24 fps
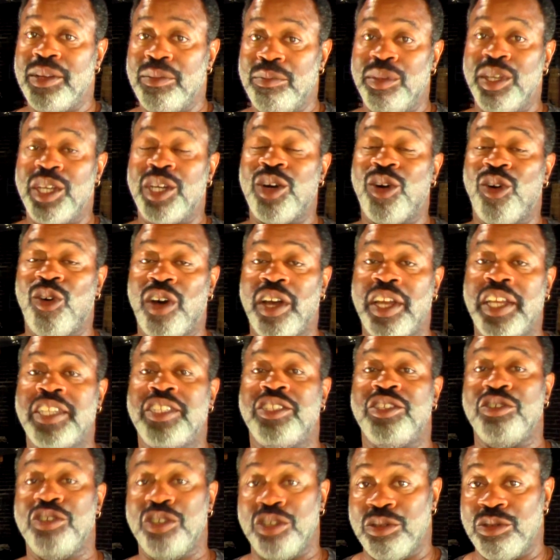be going
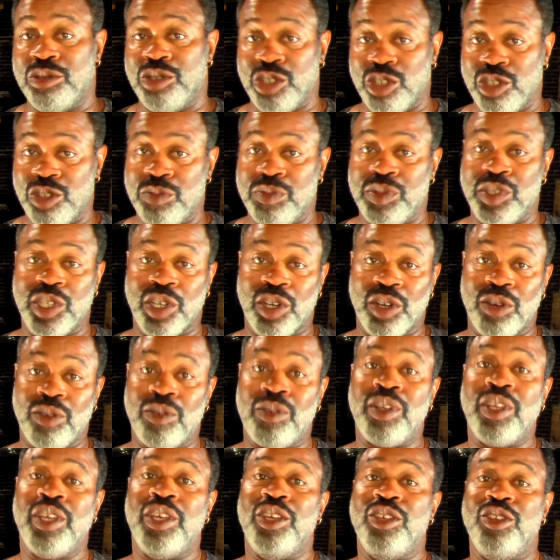to YouTube,
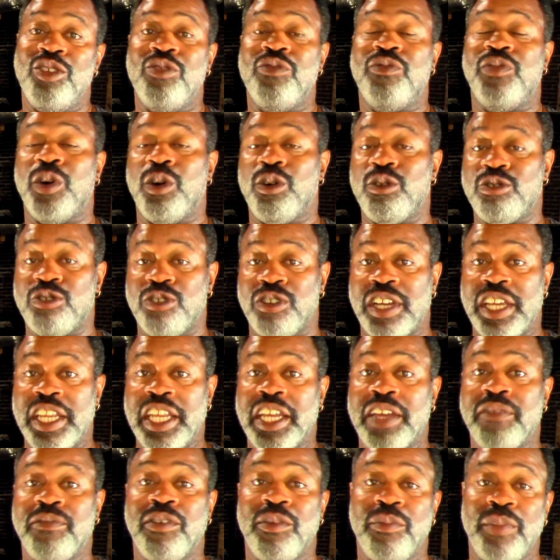so you folks are
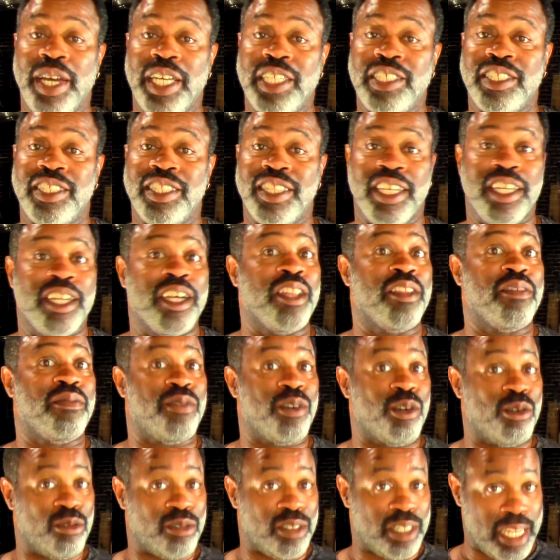getting information that other
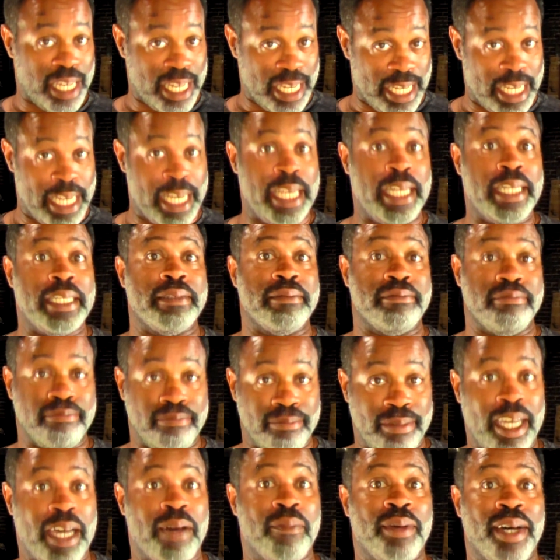folks ain't getting.
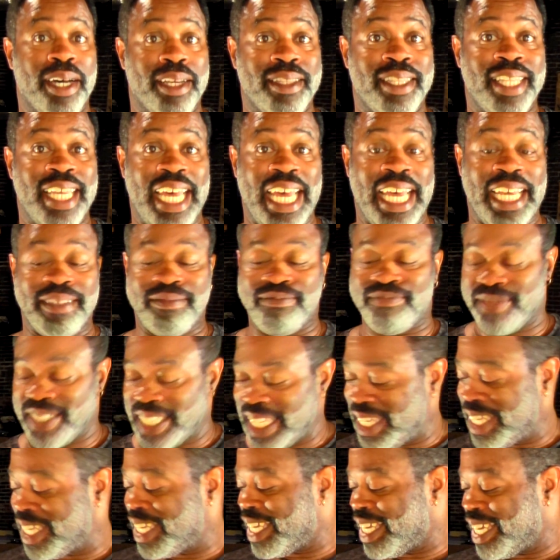How about that?
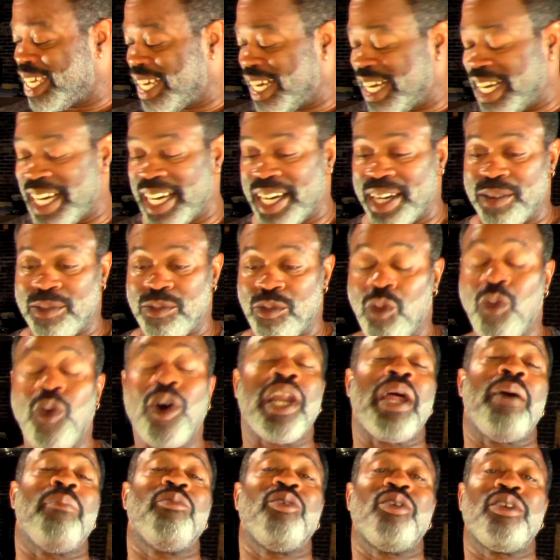
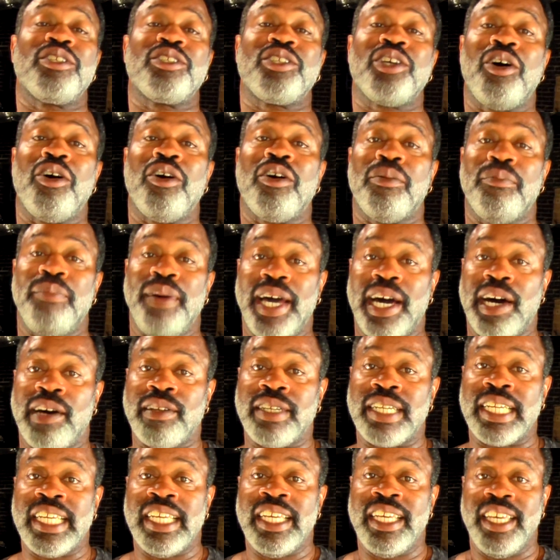What I'm going to talk
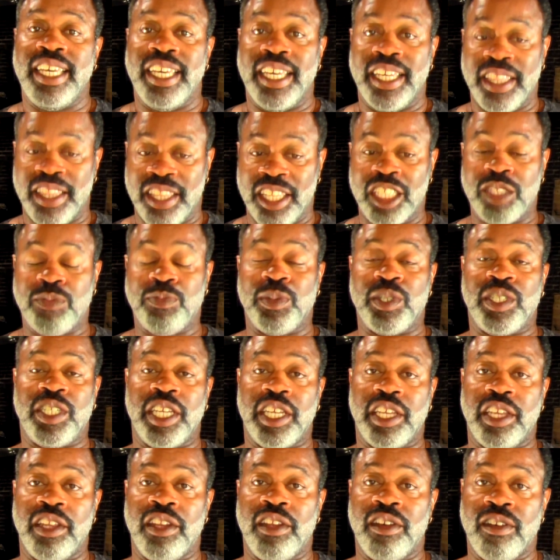about in this
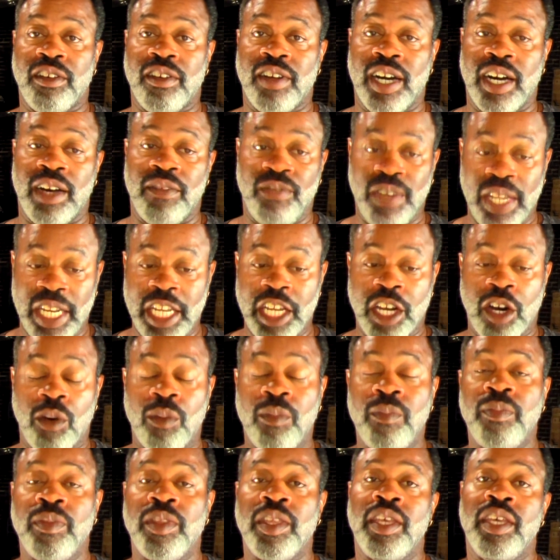particular
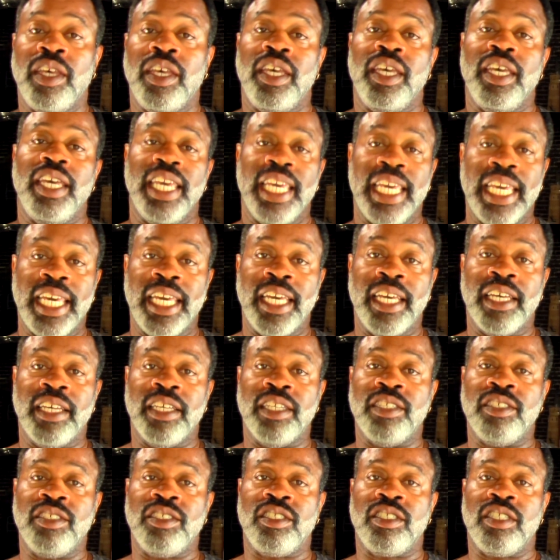video
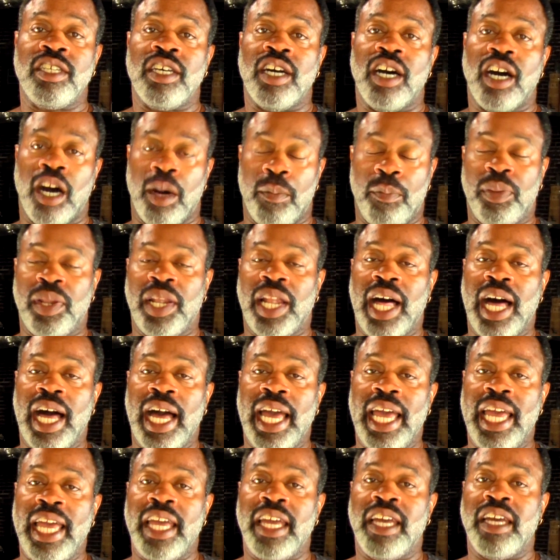is
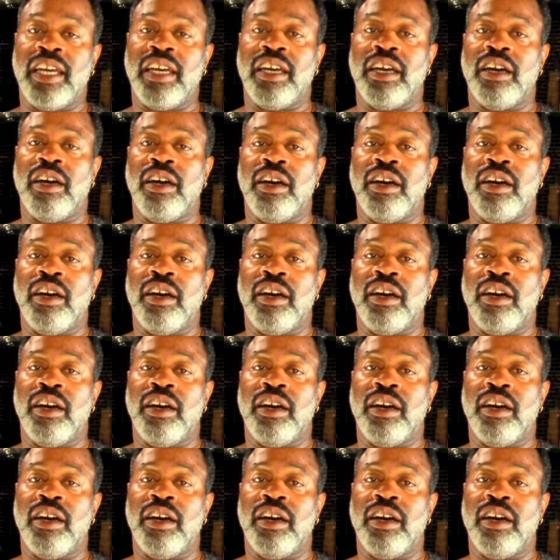applying